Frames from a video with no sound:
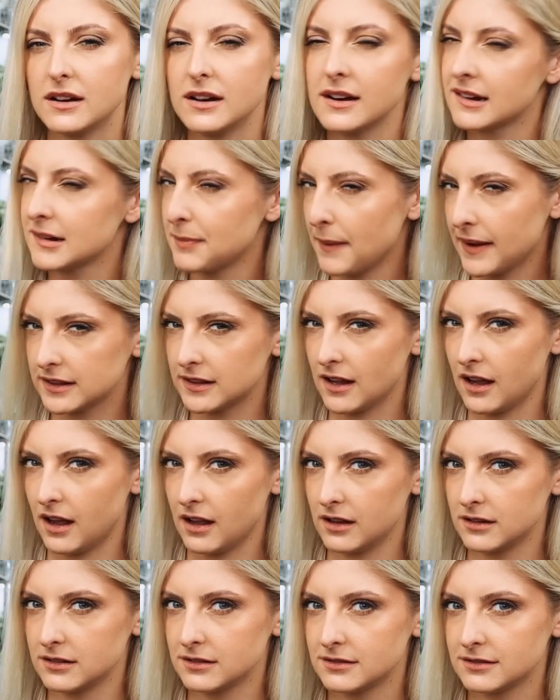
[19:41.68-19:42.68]
didn't expect
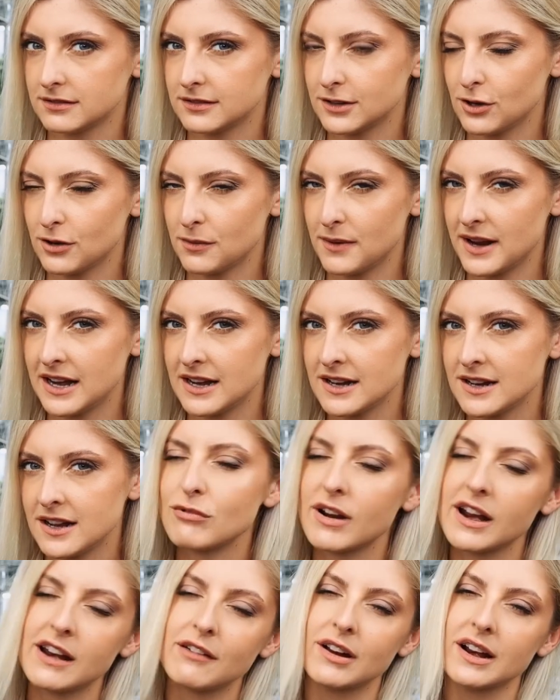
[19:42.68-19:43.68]
that. Do you know what I mean?
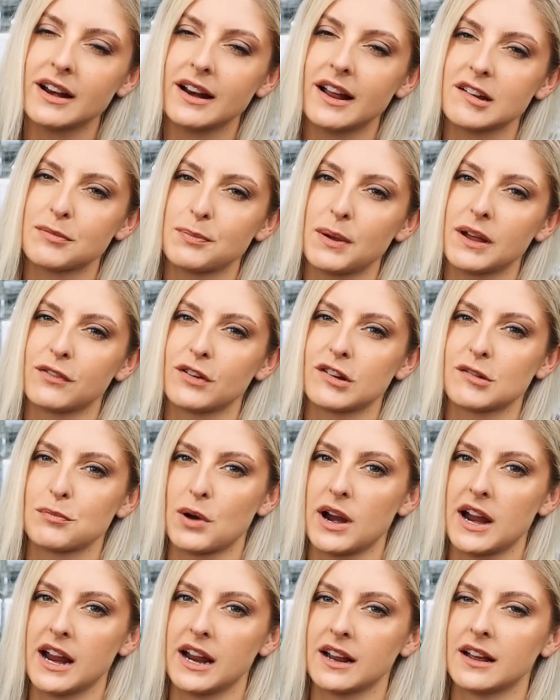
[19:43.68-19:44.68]
Really, really nice pick for
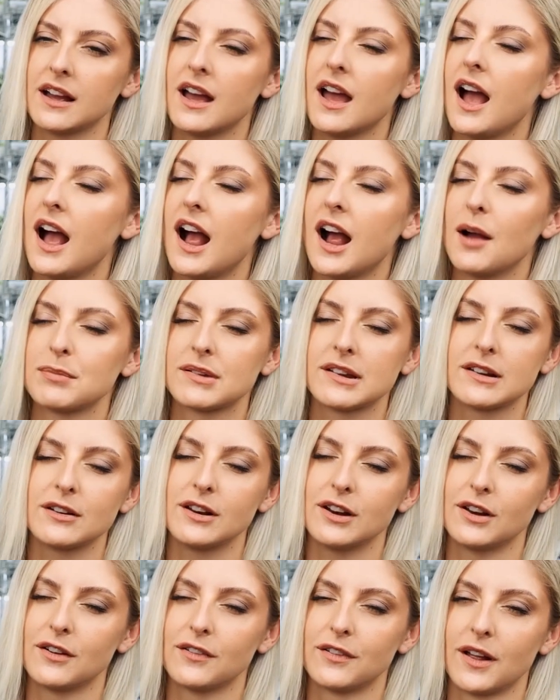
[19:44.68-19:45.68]
spring.
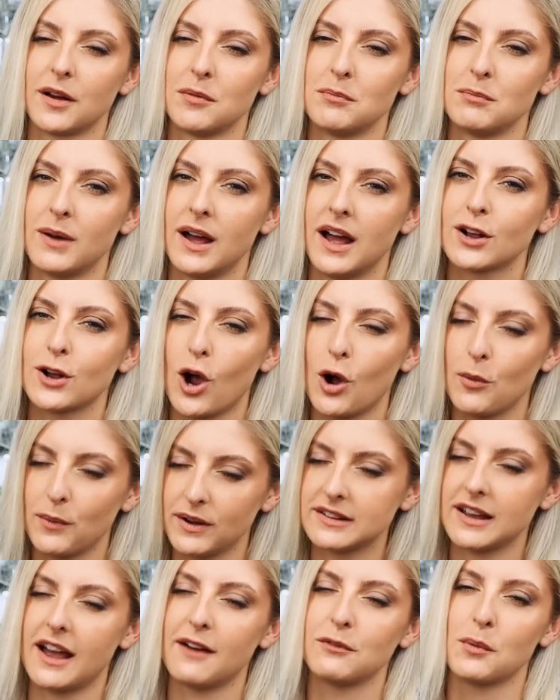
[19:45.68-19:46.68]
Absolutely love them. Can't
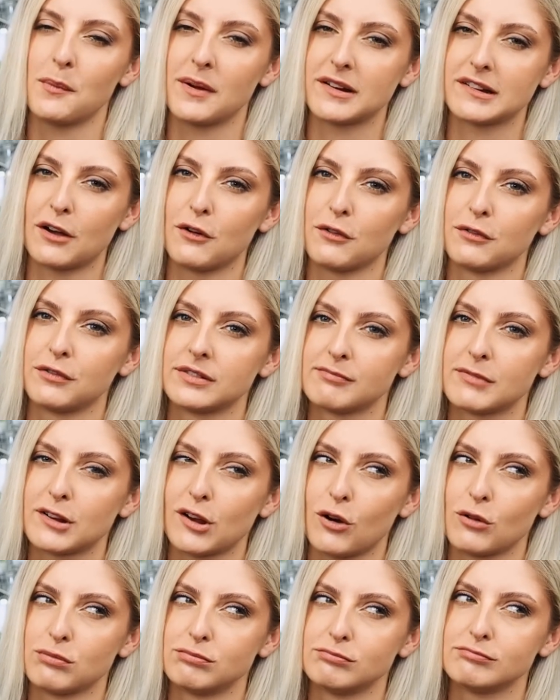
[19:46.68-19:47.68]
wait to have one myself.
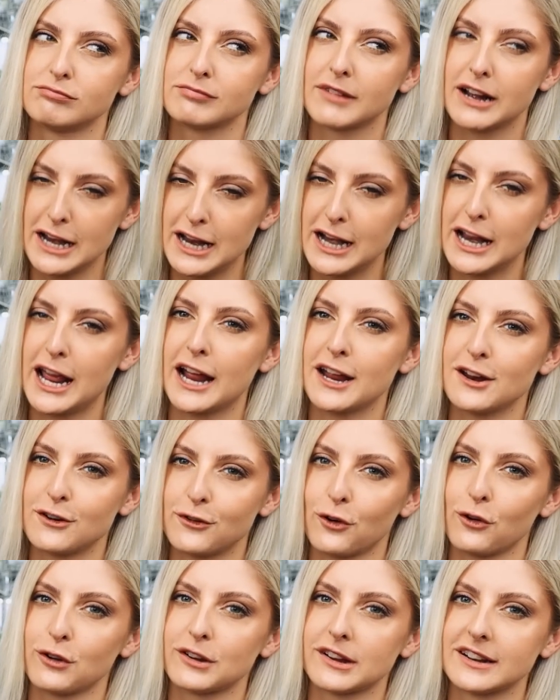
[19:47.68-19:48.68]
So clearly I
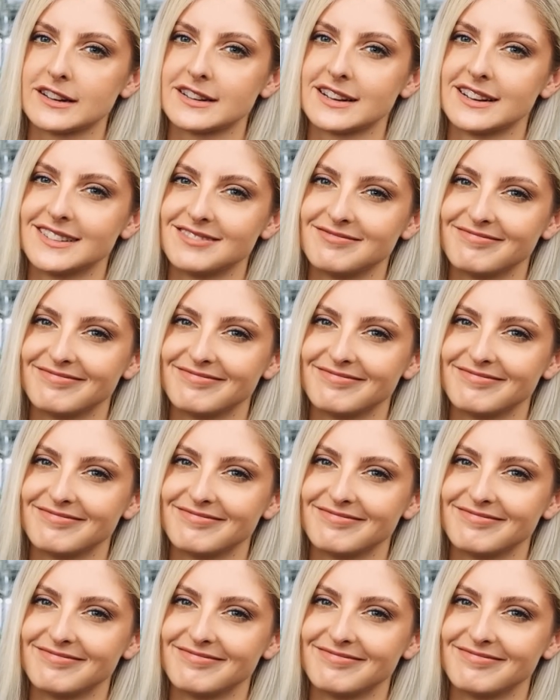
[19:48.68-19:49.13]
endorse it.